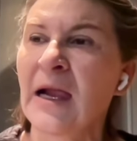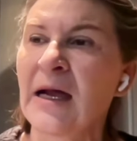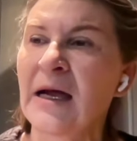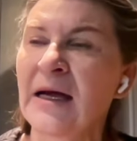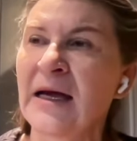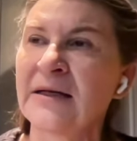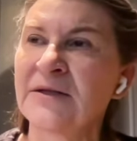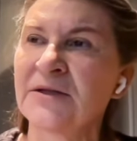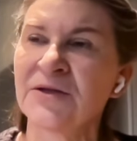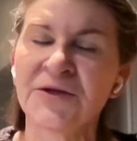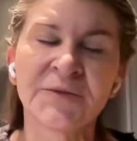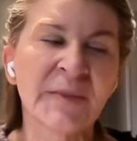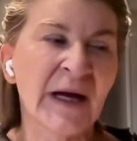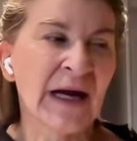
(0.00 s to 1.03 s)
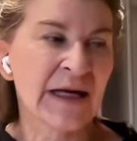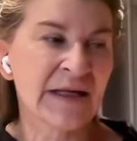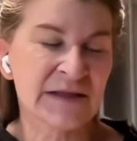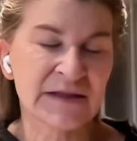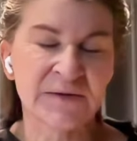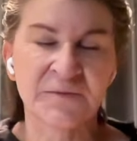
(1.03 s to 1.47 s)
and her
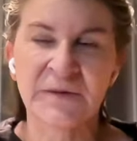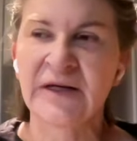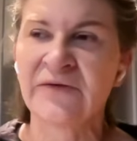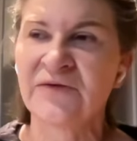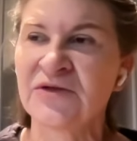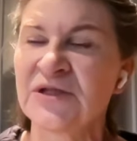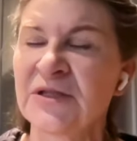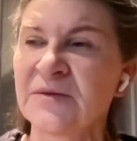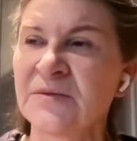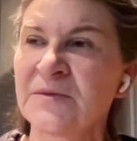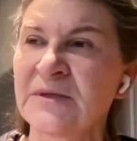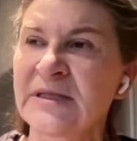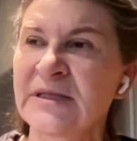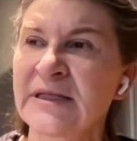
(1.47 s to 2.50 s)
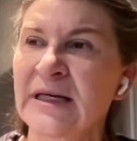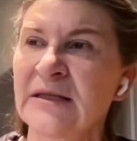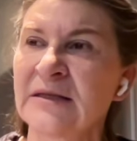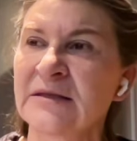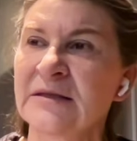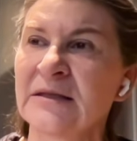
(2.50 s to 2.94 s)
past and whatever she was
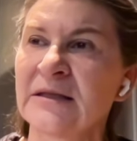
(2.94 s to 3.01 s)
dealt